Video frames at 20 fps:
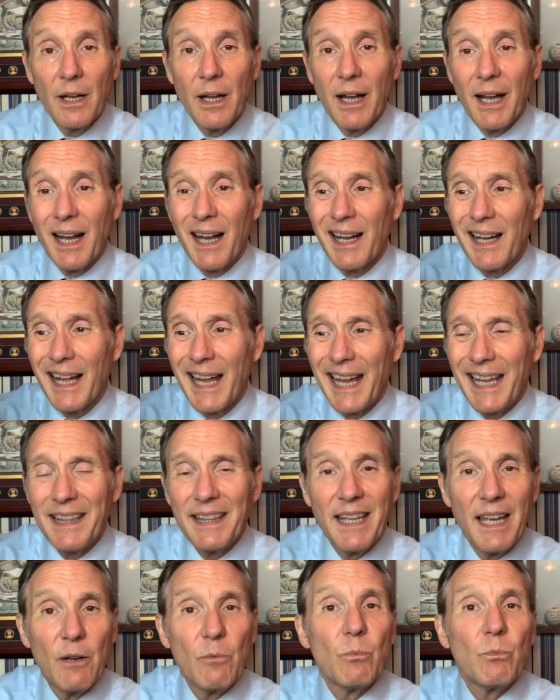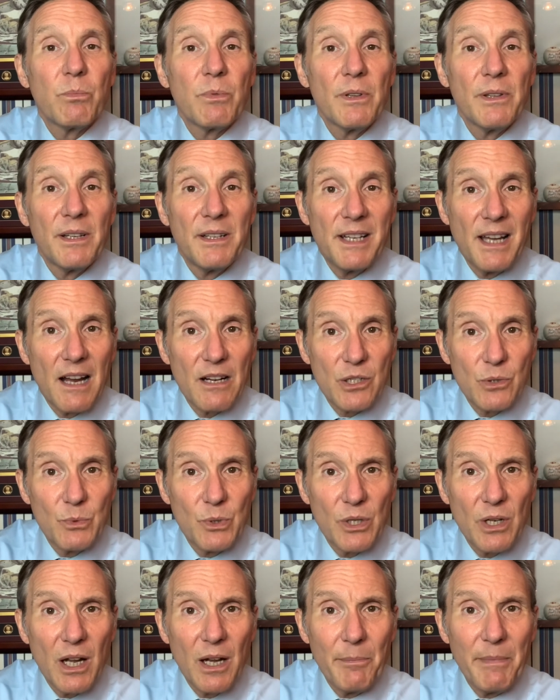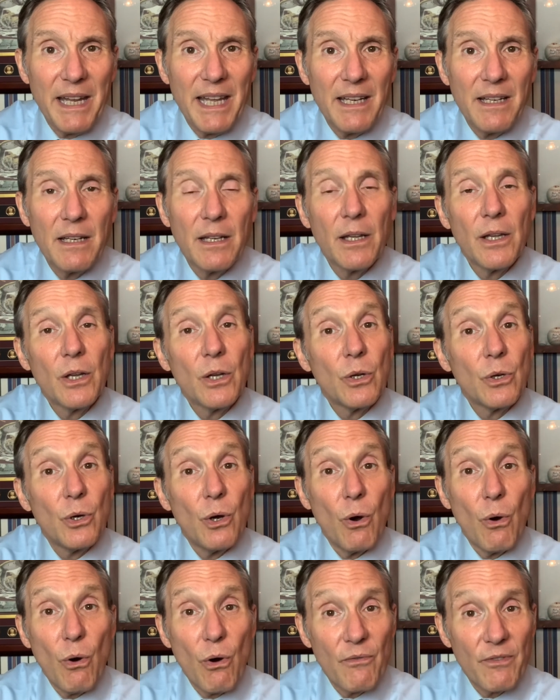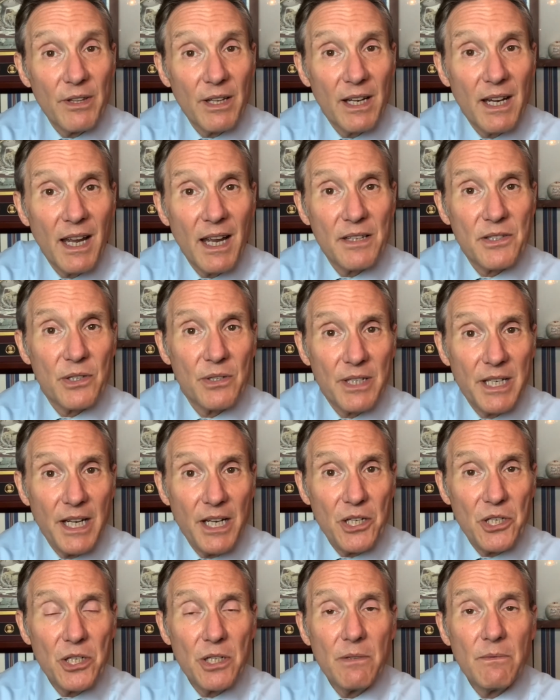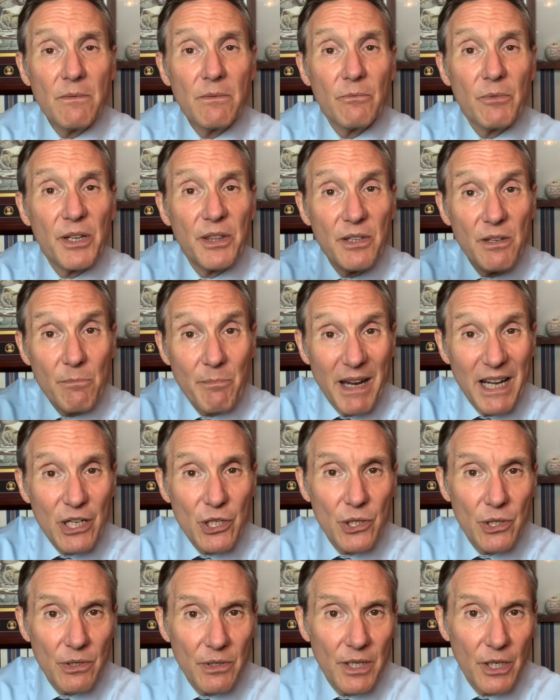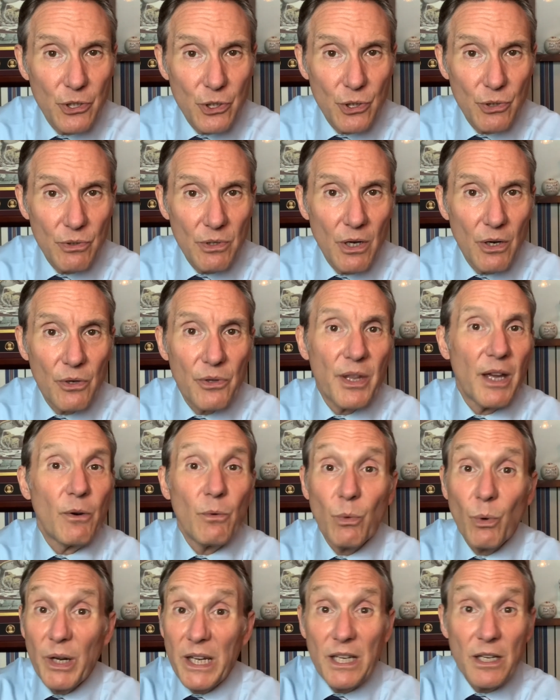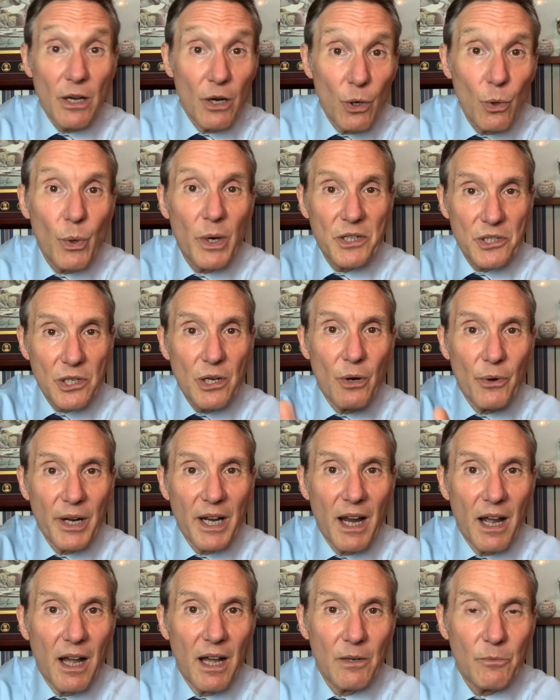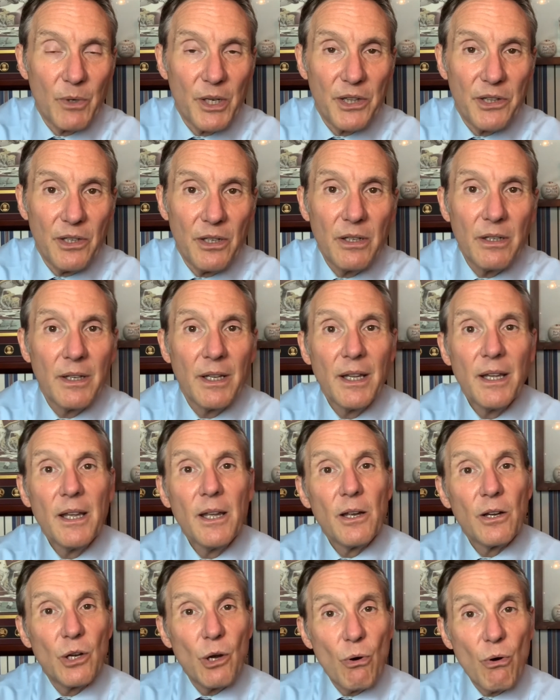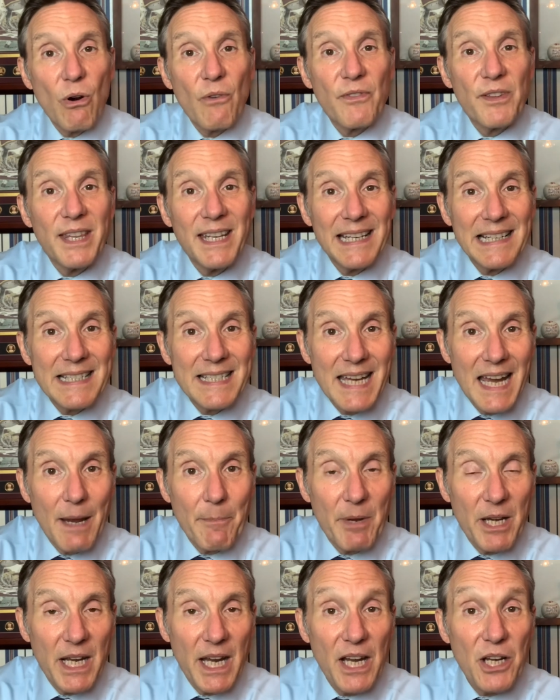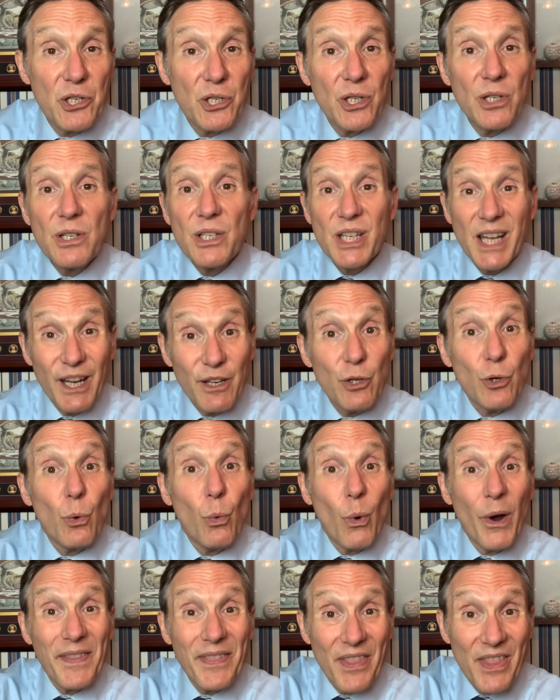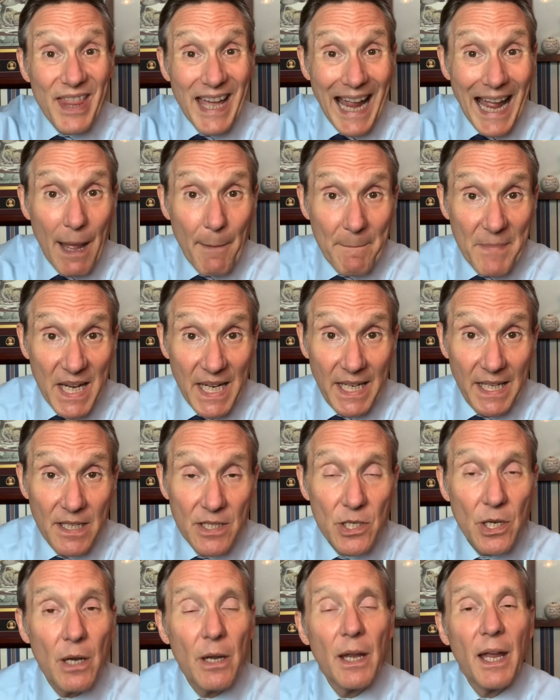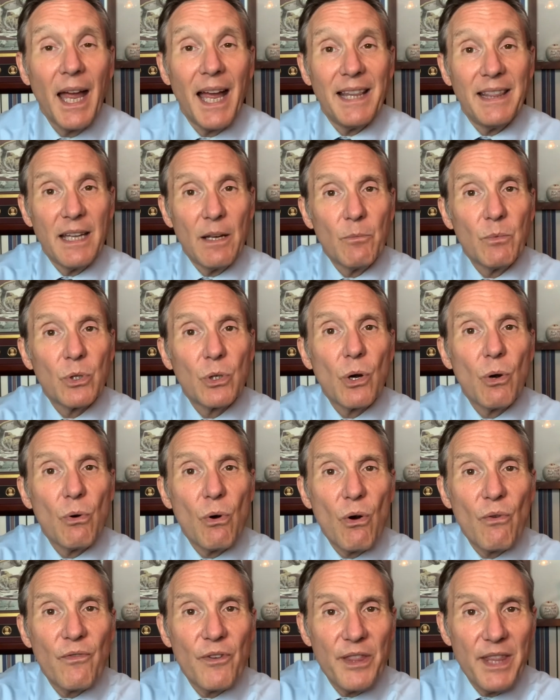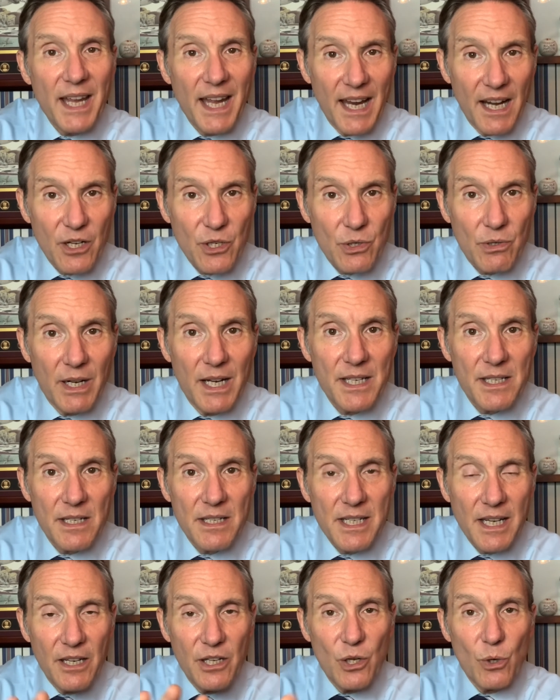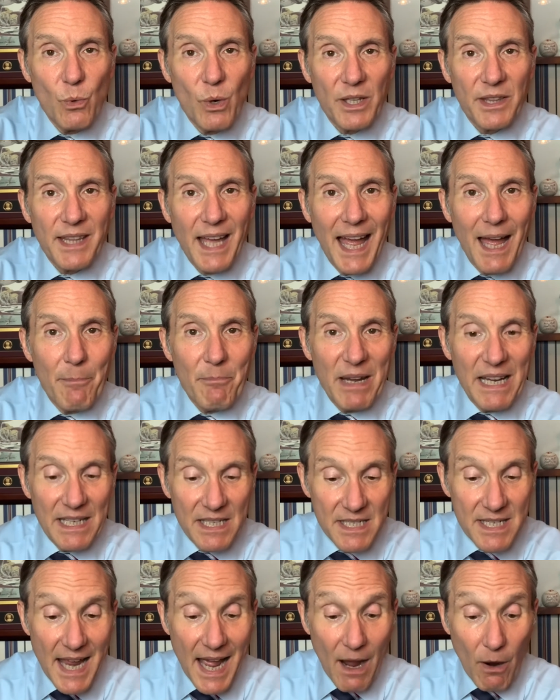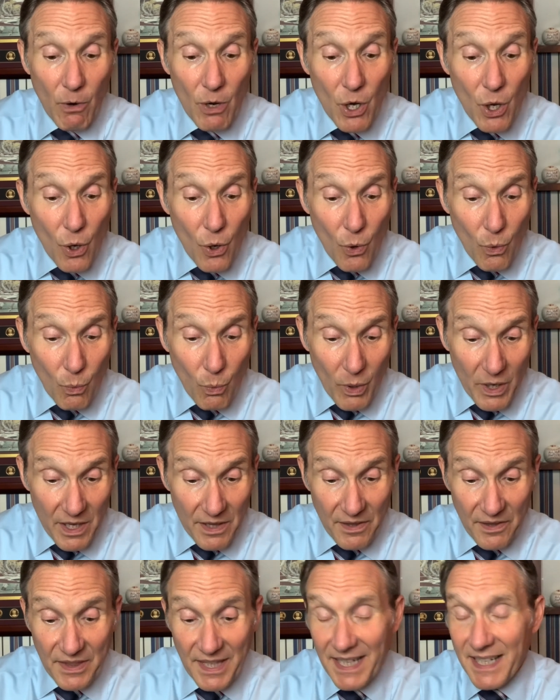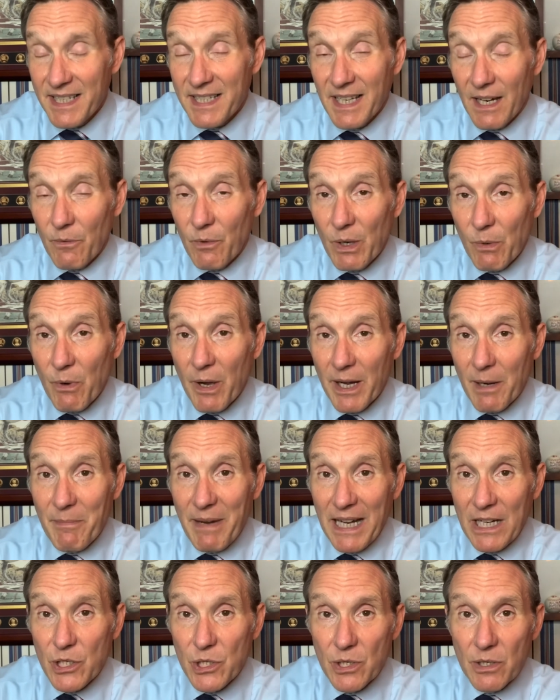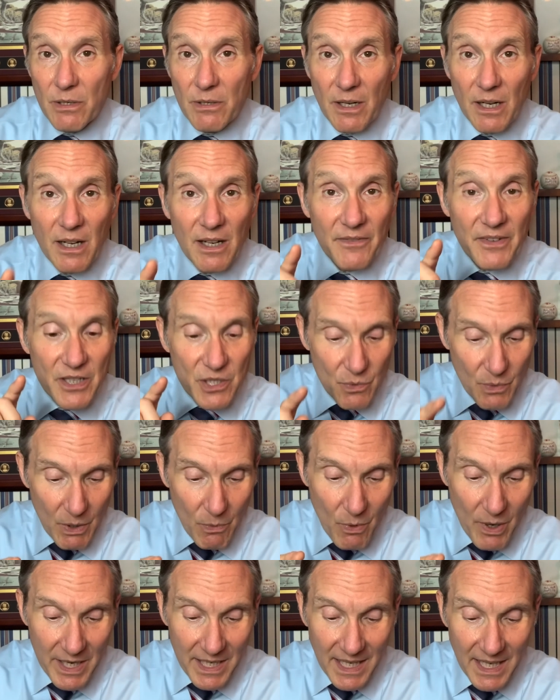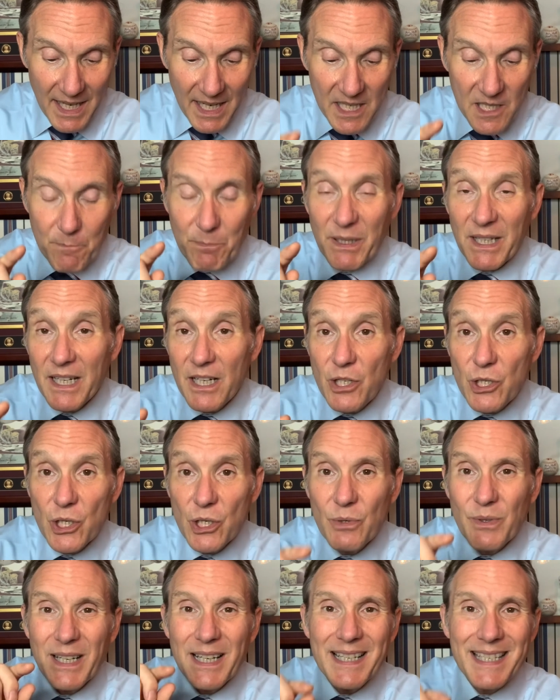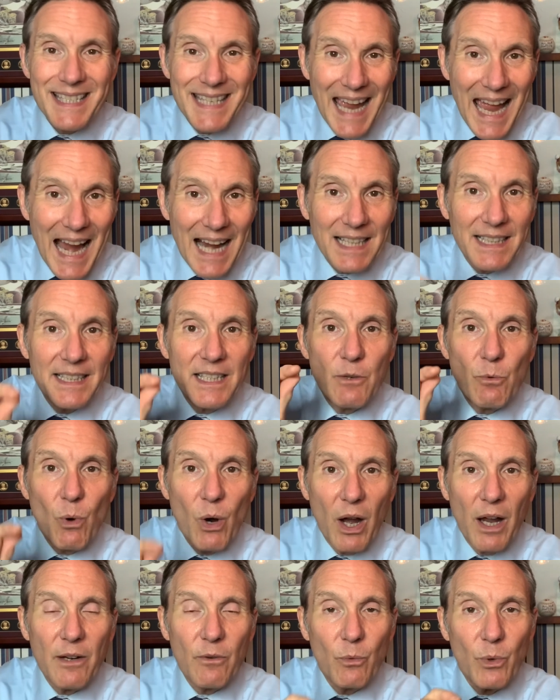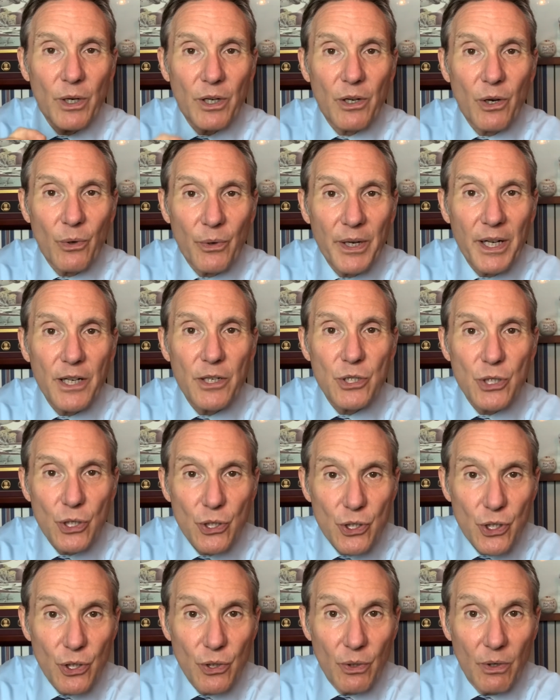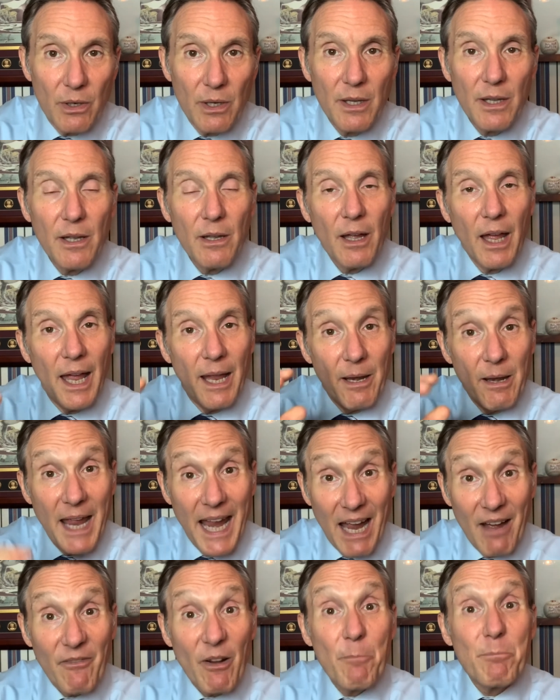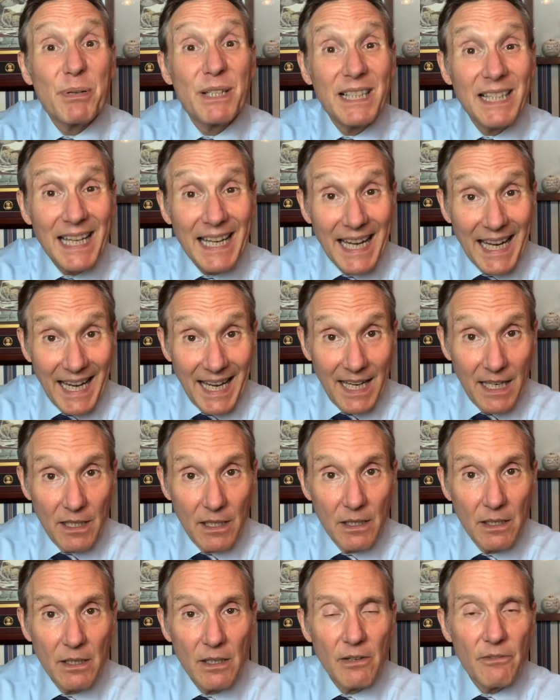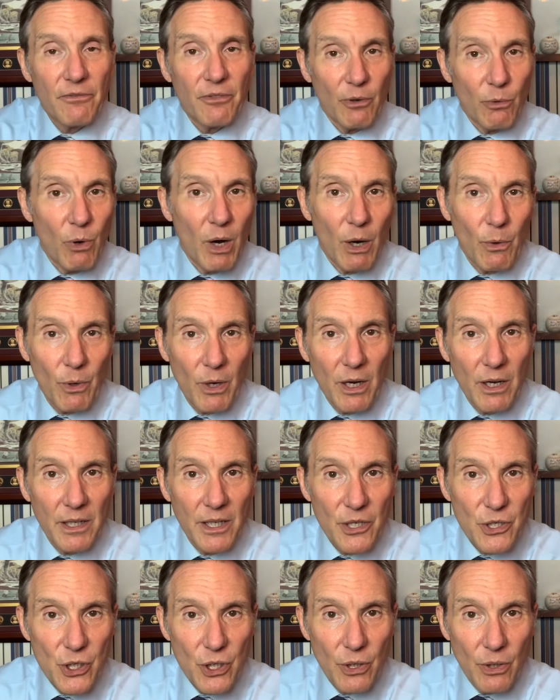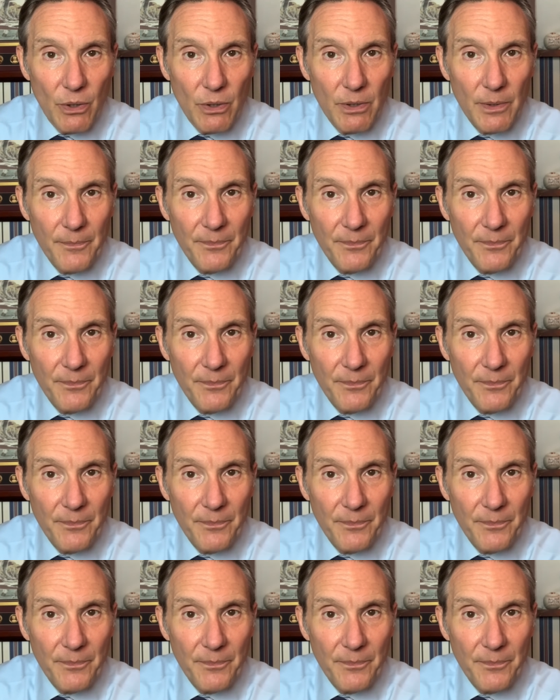And then the doctor will come in, go over the consultation with you, make sure that you know that we know what's going on with you, go over the examination, tell you what that means, and then we'll go over the x-rays and tell you what that means. Now, one of the things that we want to make sure of is we want to explain to you exactly what we're going to do and have a plan for what we're going to do.